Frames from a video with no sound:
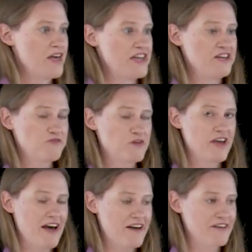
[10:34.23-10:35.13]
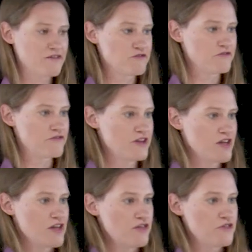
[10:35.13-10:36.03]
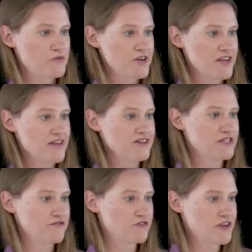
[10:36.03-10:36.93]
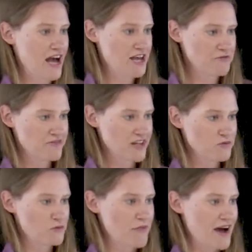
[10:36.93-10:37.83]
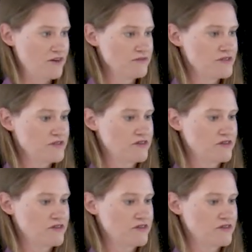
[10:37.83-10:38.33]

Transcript: And if we have 3 different atoms that were bound,